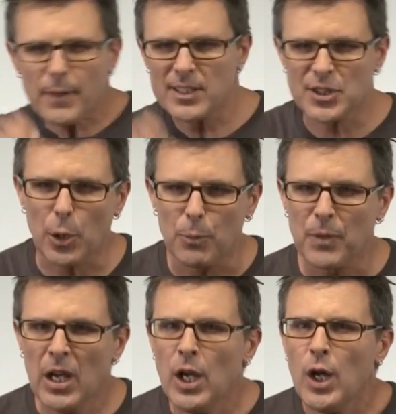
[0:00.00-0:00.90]
so
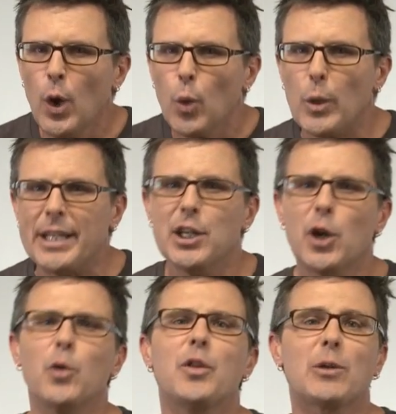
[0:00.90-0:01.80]
we
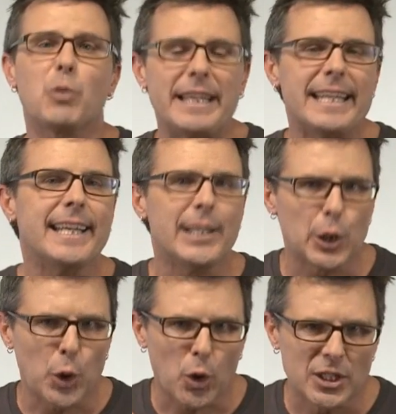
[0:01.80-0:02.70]
know that we need
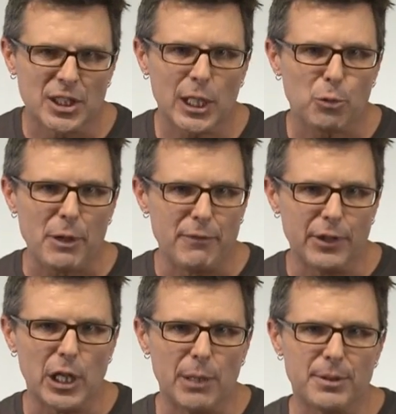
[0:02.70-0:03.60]
an auxiliary
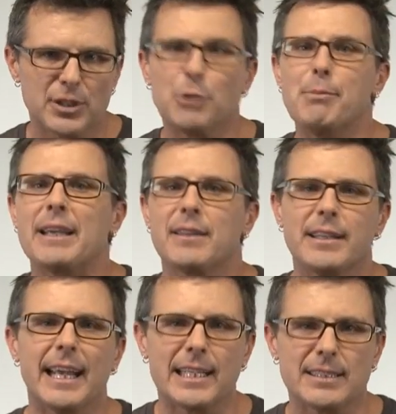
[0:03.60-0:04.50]
verb to make the
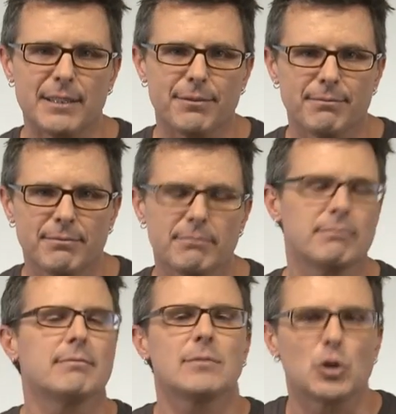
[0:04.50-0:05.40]
negative.
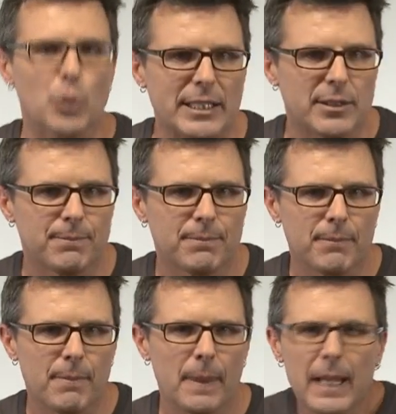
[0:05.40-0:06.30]
Great.
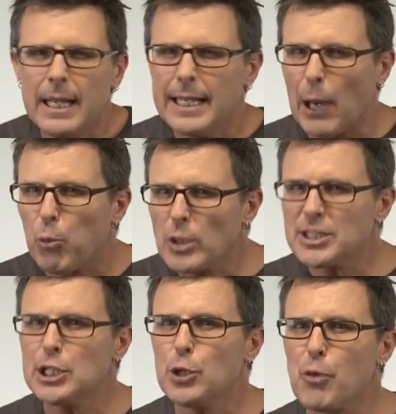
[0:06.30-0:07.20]
Now what
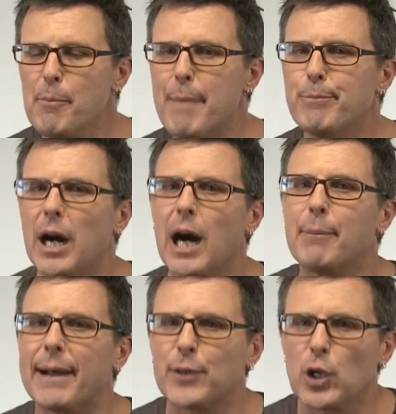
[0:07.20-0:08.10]
do you remember
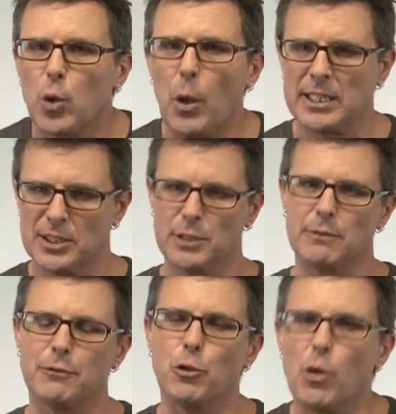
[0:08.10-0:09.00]
about the question
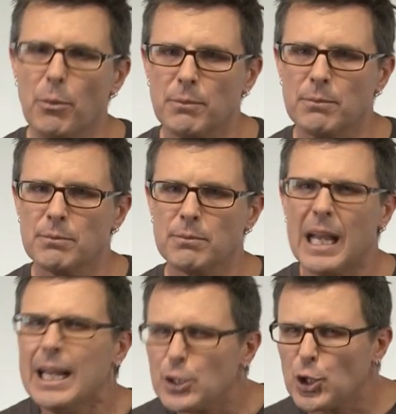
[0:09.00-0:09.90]
form?
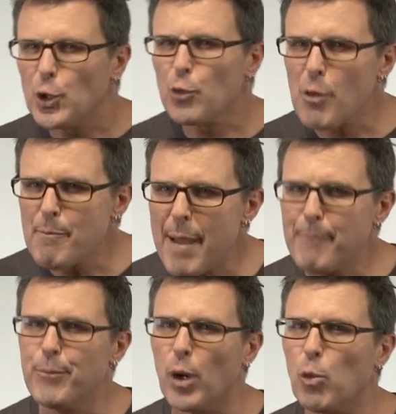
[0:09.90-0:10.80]
Do you
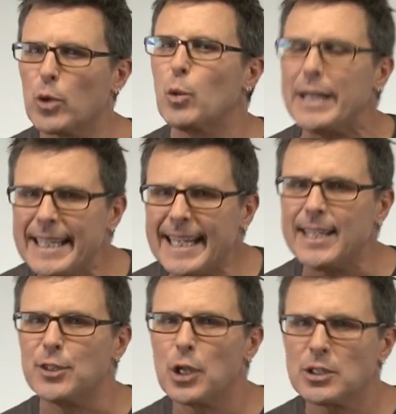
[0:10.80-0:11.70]
remember what we
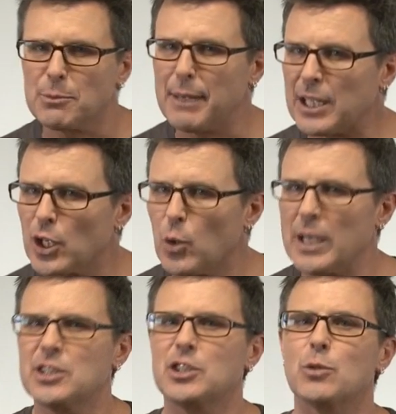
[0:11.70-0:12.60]
need to make a
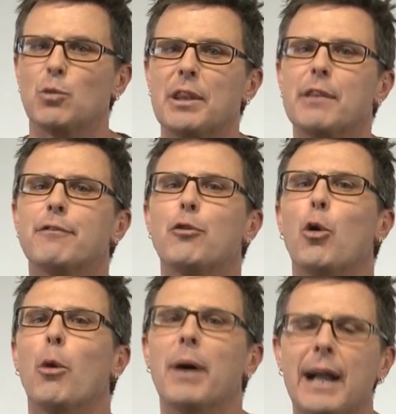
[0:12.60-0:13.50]
question with the
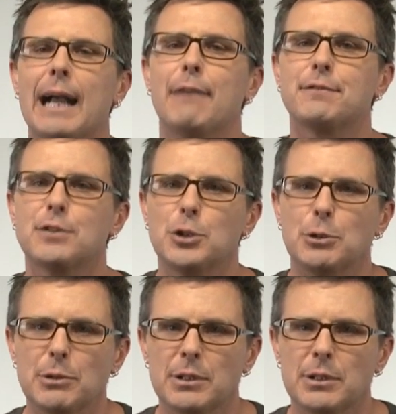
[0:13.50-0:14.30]
form have to?